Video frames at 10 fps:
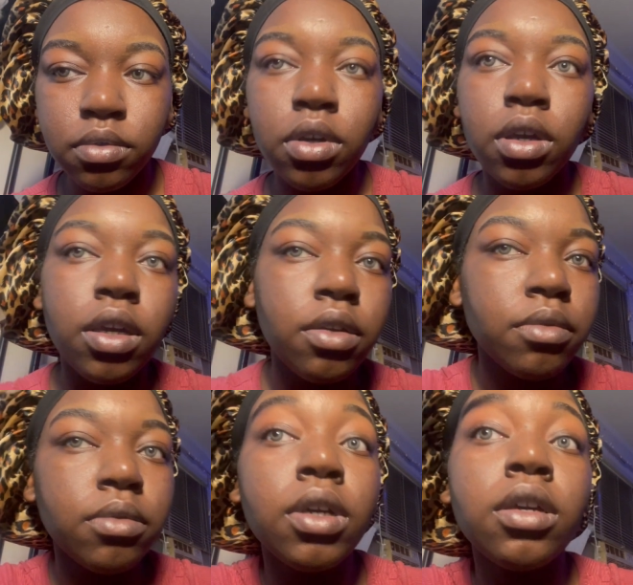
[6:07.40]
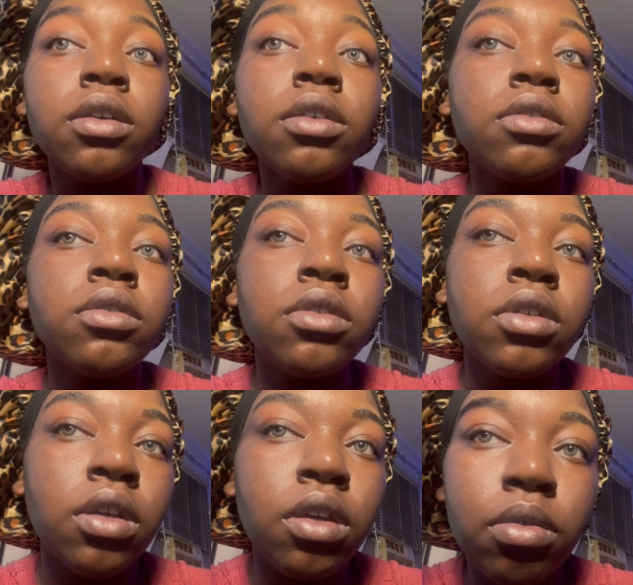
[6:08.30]
Okay, okay.
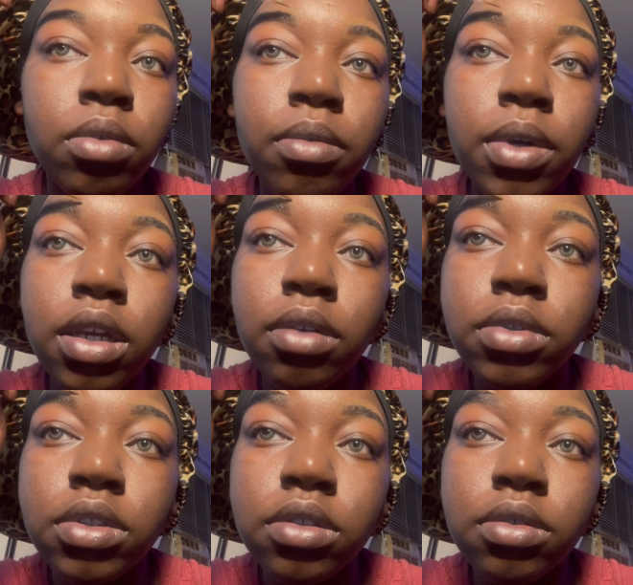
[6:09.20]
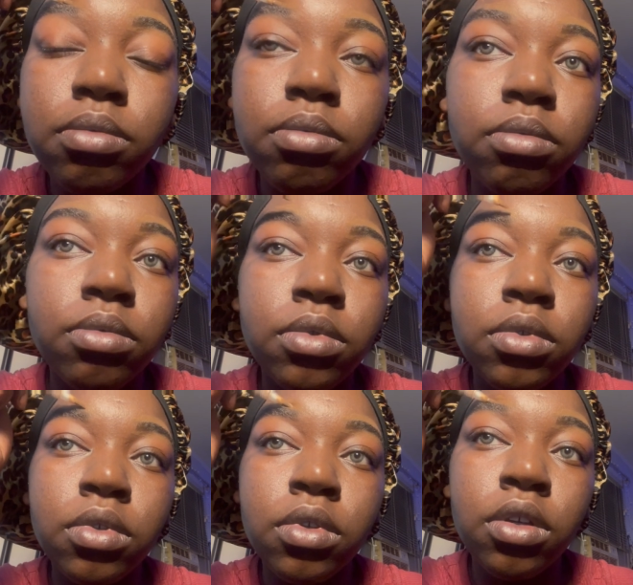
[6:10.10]
We working with some.
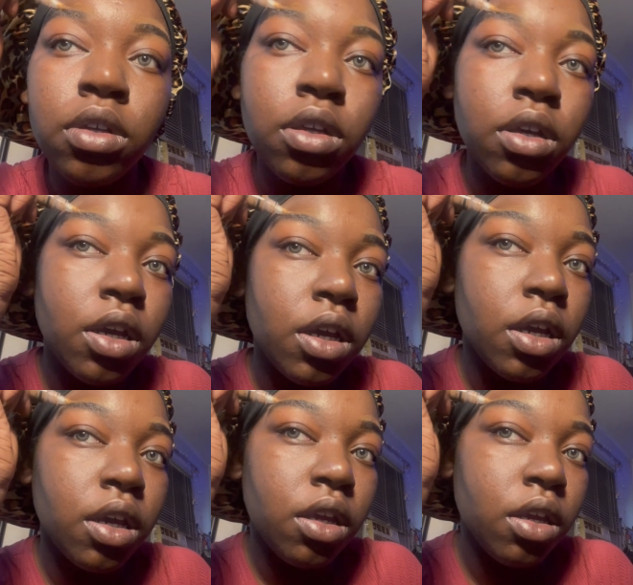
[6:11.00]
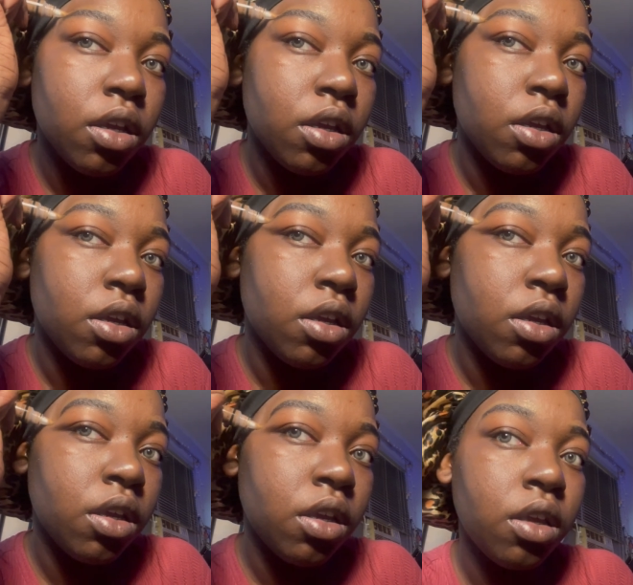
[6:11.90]
Alright.
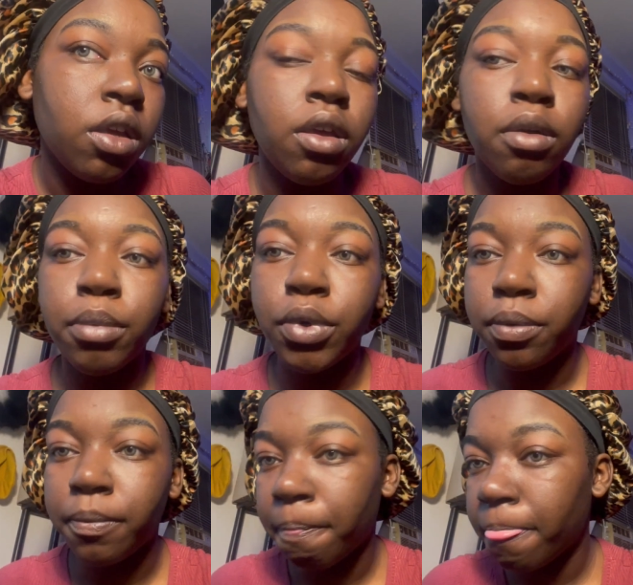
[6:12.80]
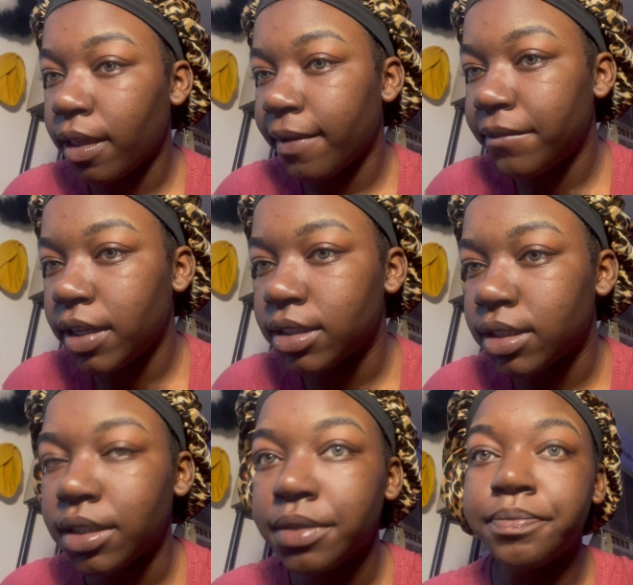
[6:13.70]
Boom. Fixed
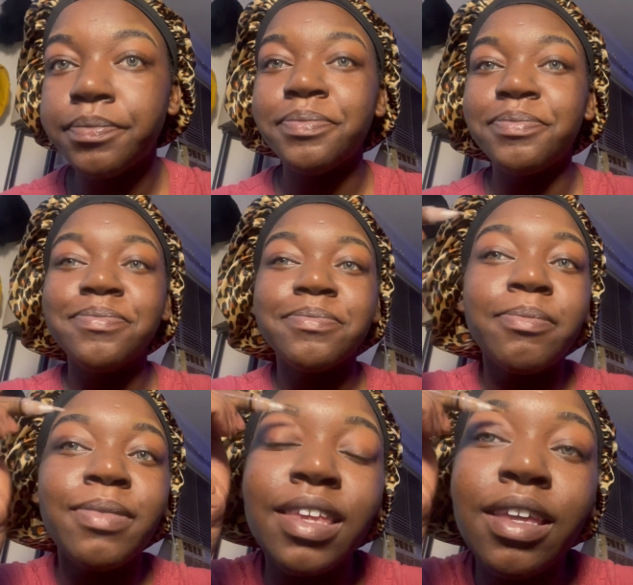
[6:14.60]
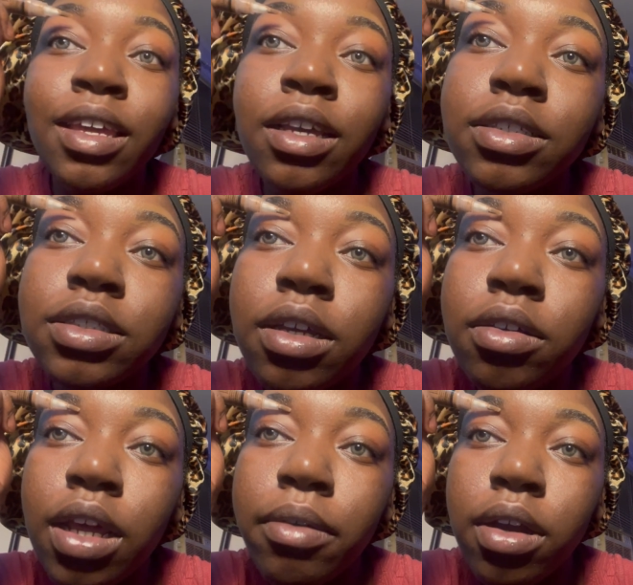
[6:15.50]
it. So
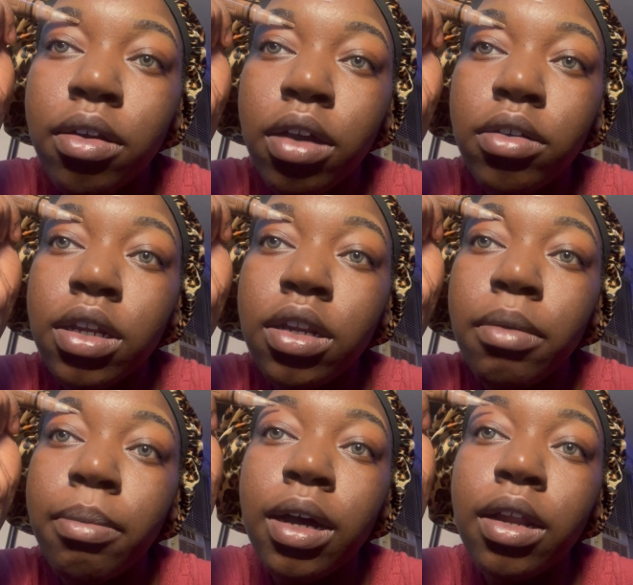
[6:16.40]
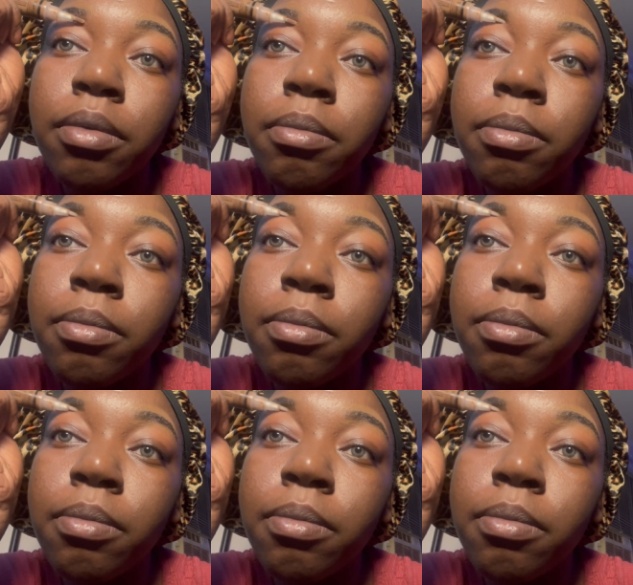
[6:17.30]
now we're gonna go under the bottom.